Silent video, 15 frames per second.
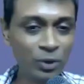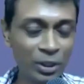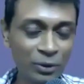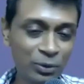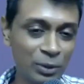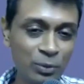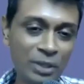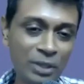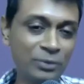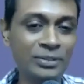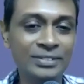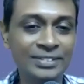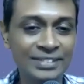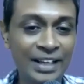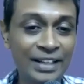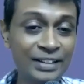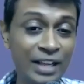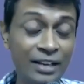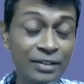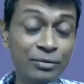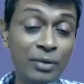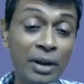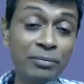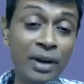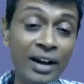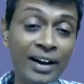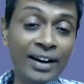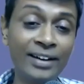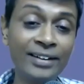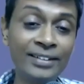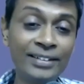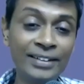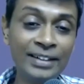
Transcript: wonderful, wonderful. Thanks. I, uh,